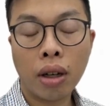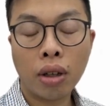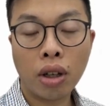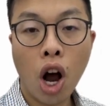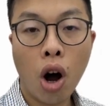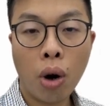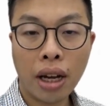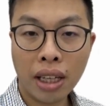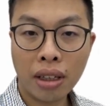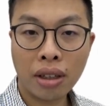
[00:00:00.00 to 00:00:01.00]
No, I
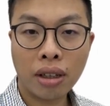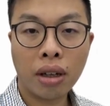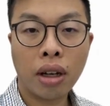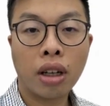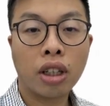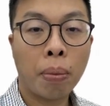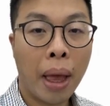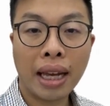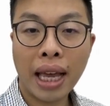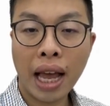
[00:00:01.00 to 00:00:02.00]
didn't. To
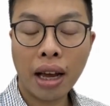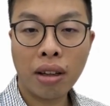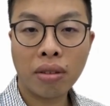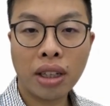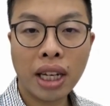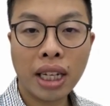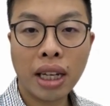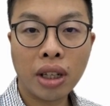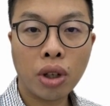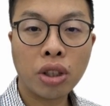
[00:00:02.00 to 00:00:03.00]
make negatives, he
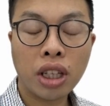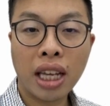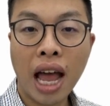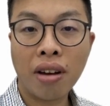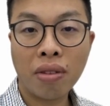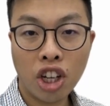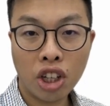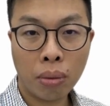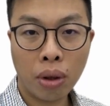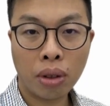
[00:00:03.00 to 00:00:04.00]
didn't used to like
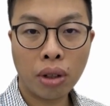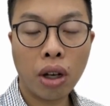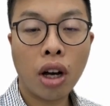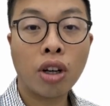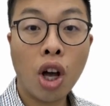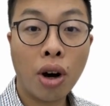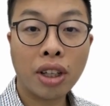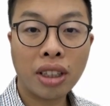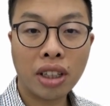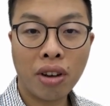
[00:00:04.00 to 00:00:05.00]
vegetables.
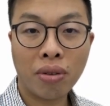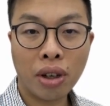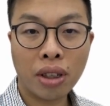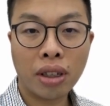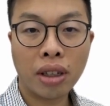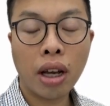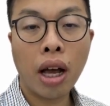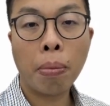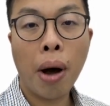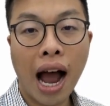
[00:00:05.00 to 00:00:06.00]
Notice the difference.
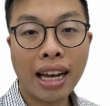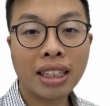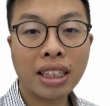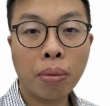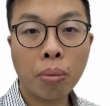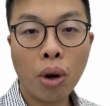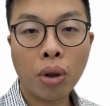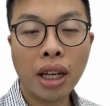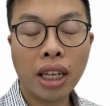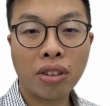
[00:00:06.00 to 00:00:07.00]
Past
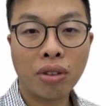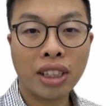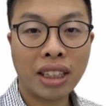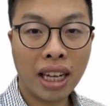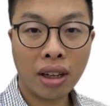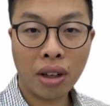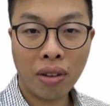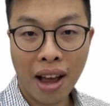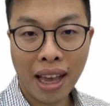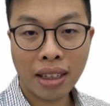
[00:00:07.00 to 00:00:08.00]
simple is for single
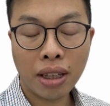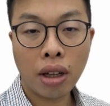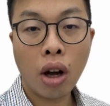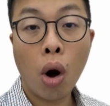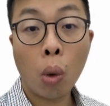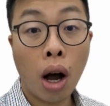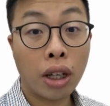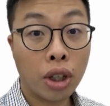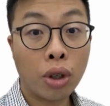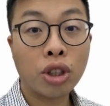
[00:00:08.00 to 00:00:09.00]
events, while
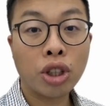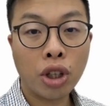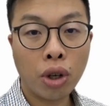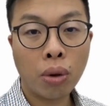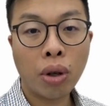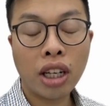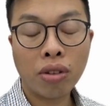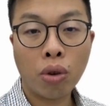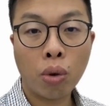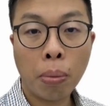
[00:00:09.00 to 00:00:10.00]
used to is
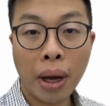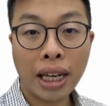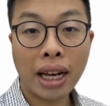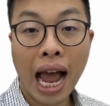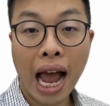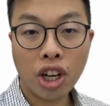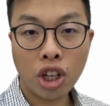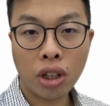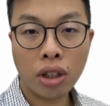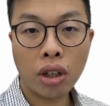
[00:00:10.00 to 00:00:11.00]
for repeated
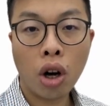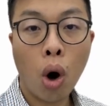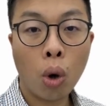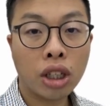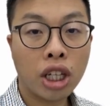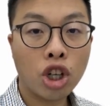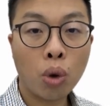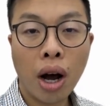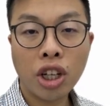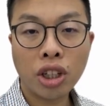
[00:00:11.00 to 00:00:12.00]
actions or
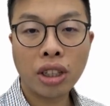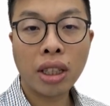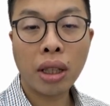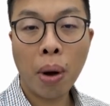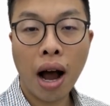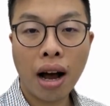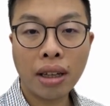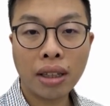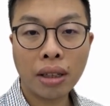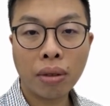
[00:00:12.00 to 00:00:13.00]
situations in the
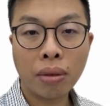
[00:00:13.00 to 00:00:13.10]
past.